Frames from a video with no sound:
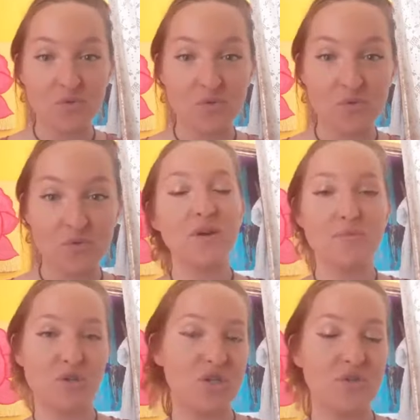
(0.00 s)
where I'm
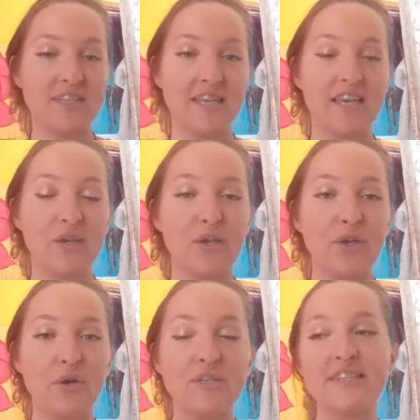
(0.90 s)
choosing, you
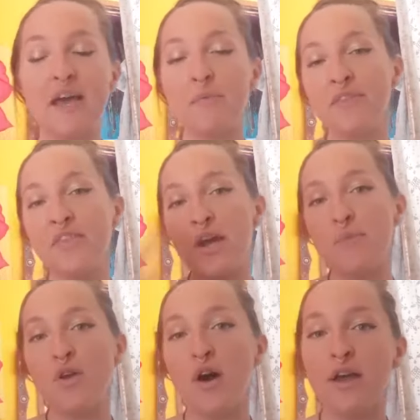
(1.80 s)
know, does that mean that I'm
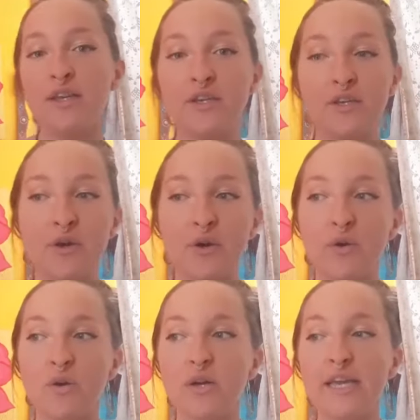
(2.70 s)
not, you
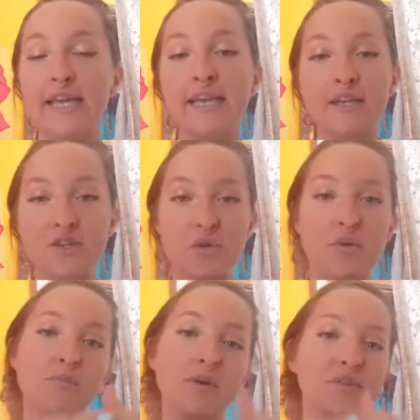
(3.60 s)
know, engaging with
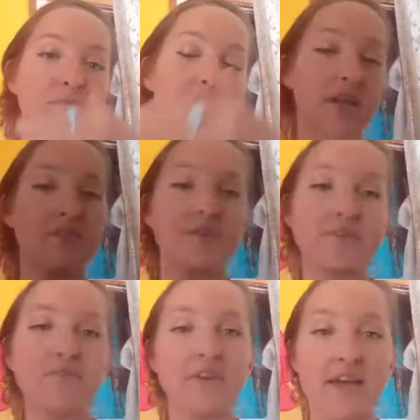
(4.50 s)
multiple levels
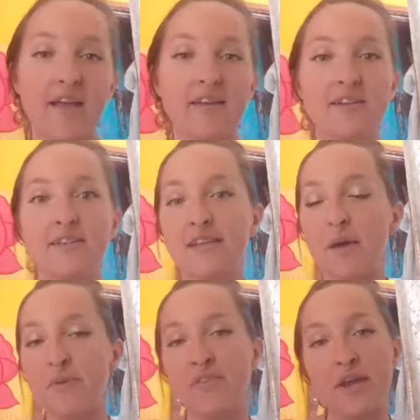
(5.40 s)
of reality? Does that
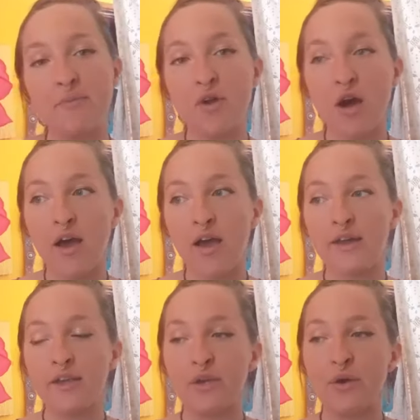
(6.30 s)
mean that I'm not,
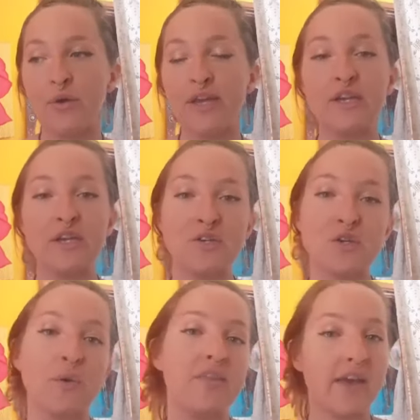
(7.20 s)
you know, engaging
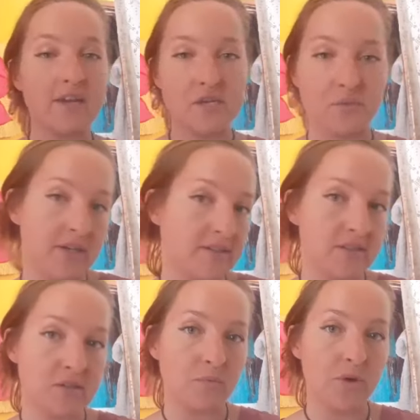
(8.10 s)
with
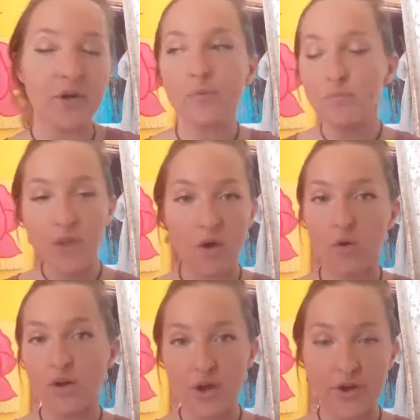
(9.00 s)
anti-racism work? No,
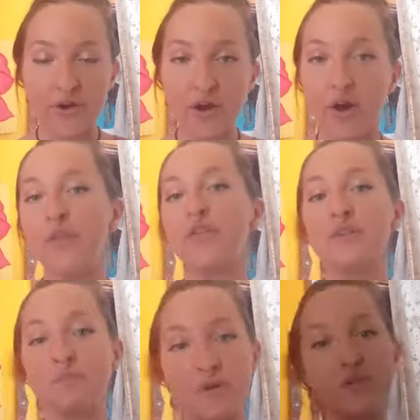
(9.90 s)
not at all. There's
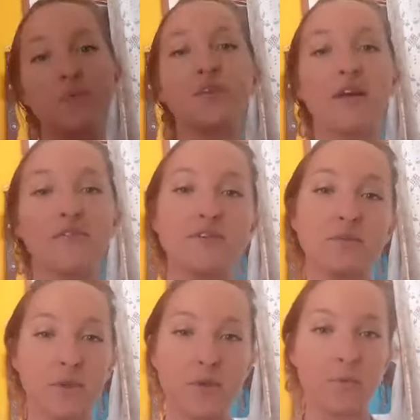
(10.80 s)
multiple levels that
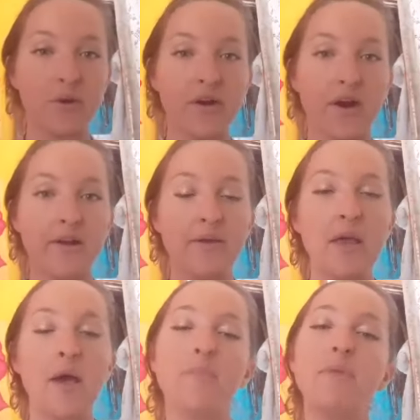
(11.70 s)
we can work on.
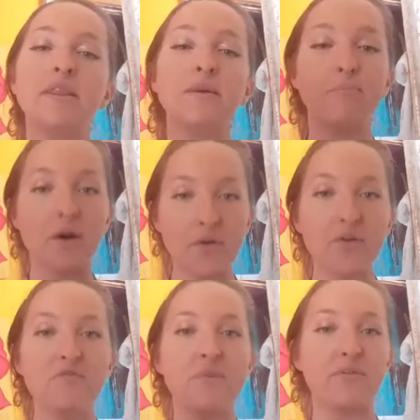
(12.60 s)
But the bulk
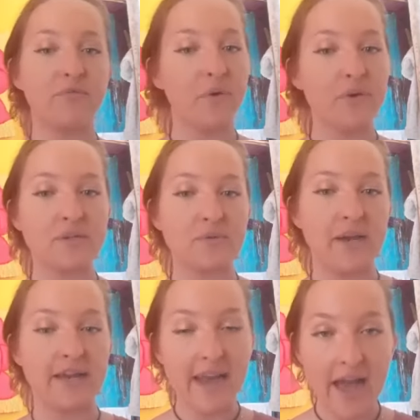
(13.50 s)
of my focus
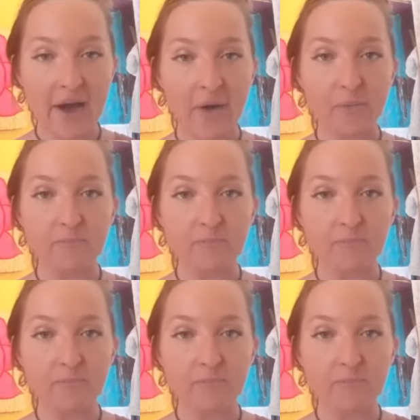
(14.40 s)
right now